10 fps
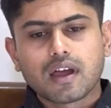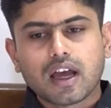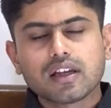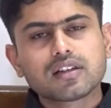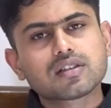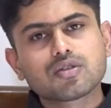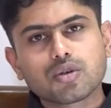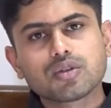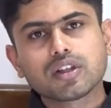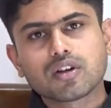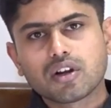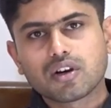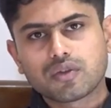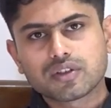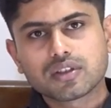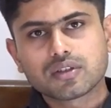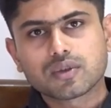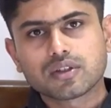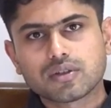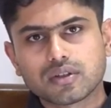And it's a truth in all offices.
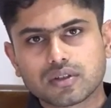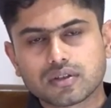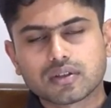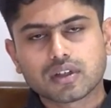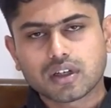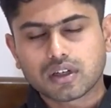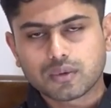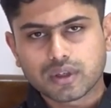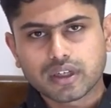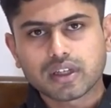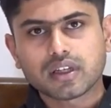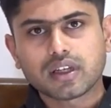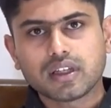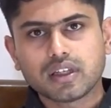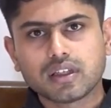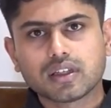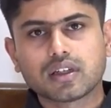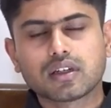Once you work in any